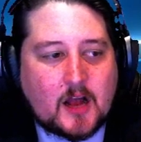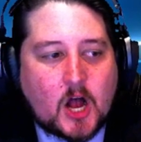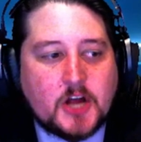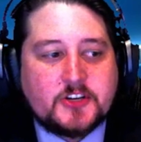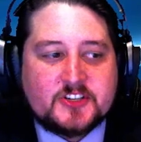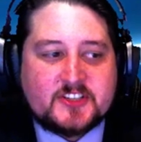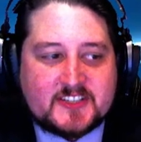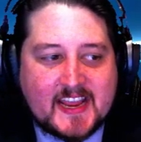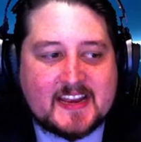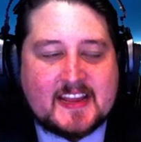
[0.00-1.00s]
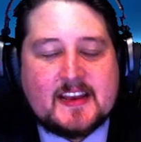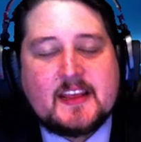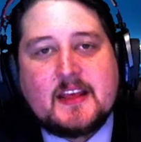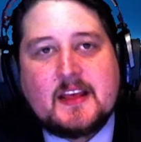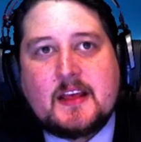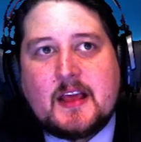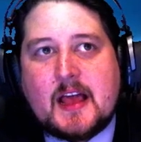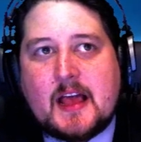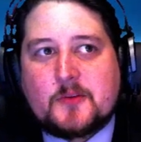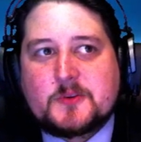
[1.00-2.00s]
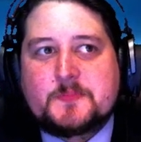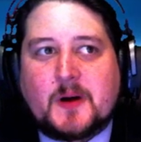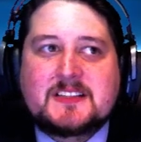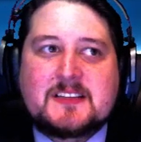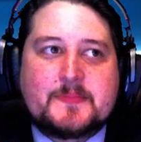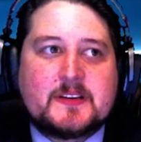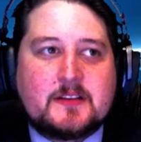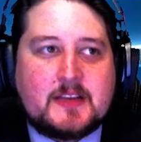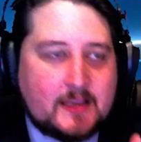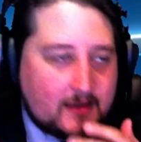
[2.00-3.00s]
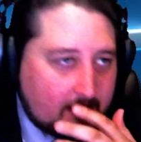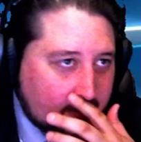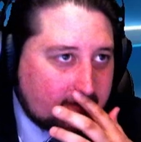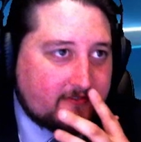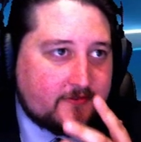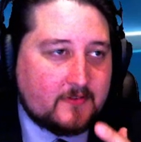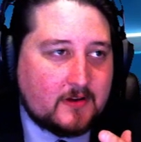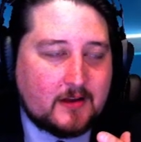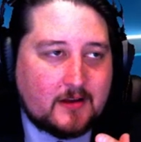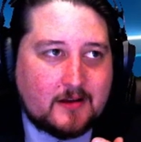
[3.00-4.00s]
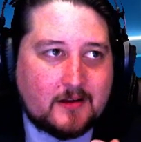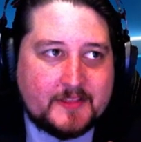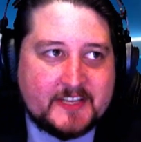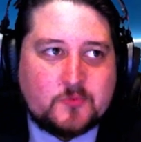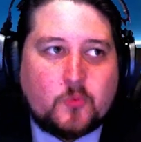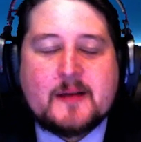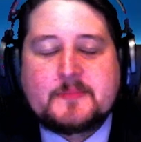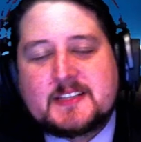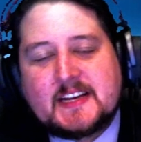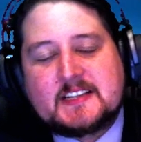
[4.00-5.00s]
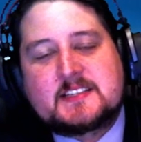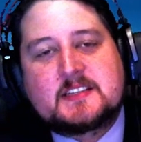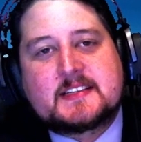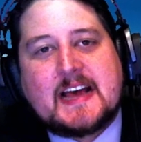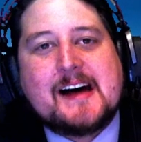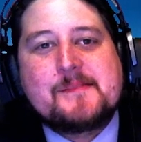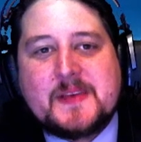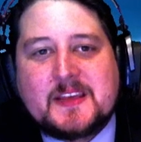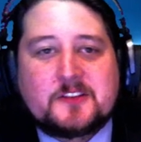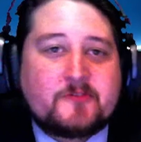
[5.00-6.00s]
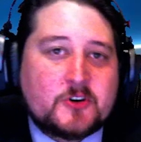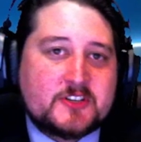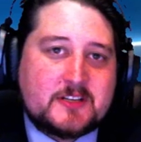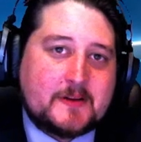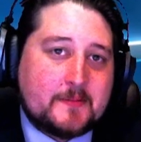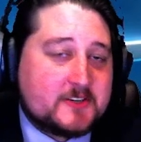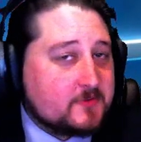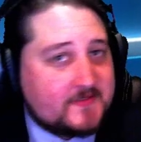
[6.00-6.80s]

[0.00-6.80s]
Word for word: understated the responsibility of these websites to stop being the first to publish.